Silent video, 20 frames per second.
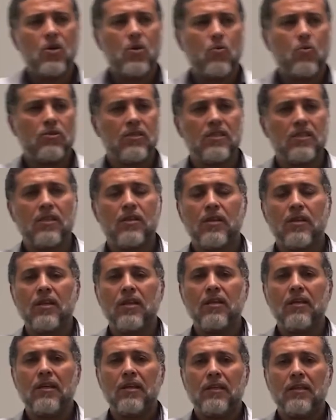which is
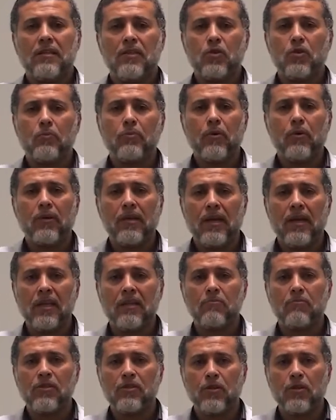
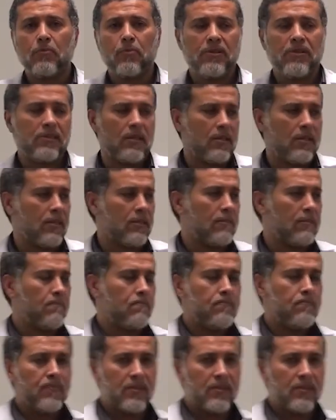3×10⁸ meters per second.